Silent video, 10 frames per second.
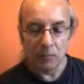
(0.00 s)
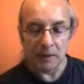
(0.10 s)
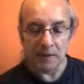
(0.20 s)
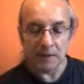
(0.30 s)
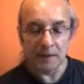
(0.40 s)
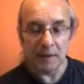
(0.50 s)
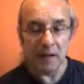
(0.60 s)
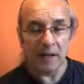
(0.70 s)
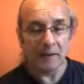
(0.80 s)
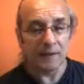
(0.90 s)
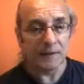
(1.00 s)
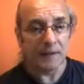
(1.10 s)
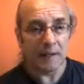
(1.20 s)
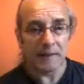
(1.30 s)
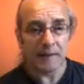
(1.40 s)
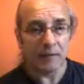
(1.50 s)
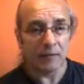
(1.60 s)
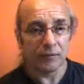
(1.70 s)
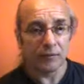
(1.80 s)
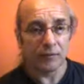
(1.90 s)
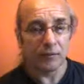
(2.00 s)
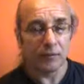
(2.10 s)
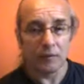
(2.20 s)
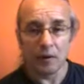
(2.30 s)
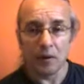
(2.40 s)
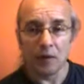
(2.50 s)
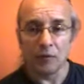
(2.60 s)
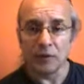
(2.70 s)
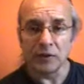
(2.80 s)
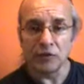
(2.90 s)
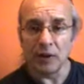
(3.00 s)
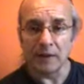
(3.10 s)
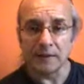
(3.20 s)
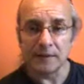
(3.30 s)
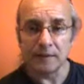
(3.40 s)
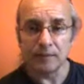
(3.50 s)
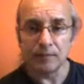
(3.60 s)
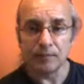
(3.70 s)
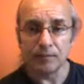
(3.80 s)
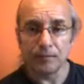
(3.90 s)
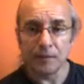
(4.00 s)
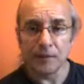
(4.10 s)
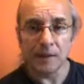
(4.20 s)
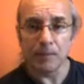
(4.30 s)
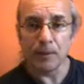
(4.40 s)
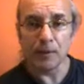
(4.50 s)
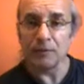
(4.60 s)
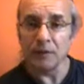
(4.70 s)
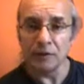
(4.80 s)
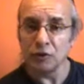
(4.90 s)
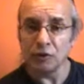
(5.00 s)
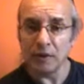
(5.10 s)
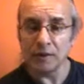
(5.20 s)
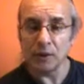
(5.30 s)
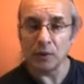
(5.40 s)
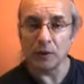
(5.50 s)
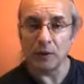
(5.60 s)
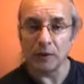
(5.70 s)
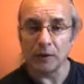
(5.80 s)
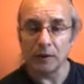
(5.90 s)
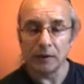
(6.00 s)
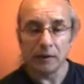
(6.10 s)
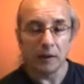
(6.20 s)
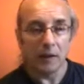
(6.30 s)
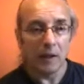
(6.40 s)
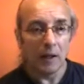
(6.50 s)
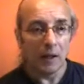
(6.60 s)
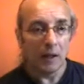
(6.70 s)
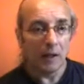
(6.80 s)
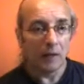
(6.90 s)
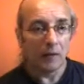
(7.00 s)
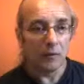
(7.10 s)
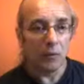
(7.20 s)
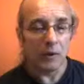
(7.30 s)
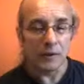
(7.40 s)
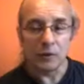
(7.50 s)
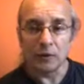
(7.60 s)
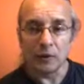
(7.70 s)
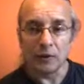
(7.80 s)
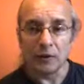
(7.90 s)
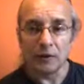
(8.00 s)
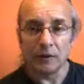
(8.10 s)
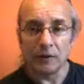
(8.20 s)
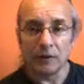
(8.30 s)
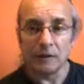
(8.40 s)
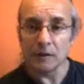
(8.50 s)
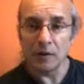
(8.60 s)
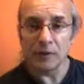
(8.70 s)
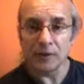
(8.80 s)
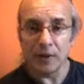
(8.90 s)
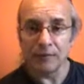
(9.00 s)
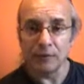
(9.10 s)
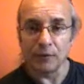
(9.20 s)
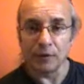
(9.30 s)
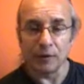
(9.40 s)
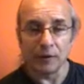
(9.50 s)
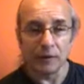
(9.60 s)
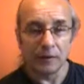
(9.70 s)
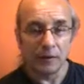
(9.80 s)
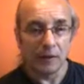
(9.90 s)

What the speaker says: But it's delight in the sense of interest. There's something of interest going on. What is going on? There's a lot of stuff going on.